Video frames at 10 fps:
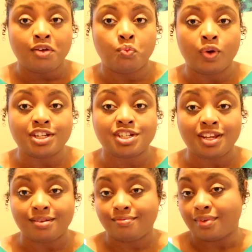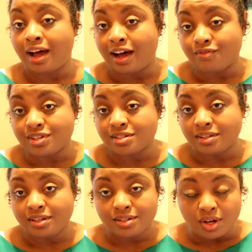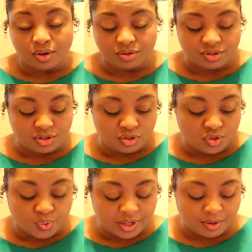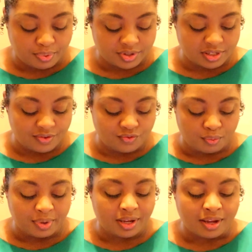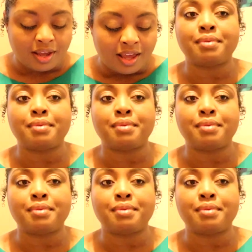which obviously totals to 20% for me.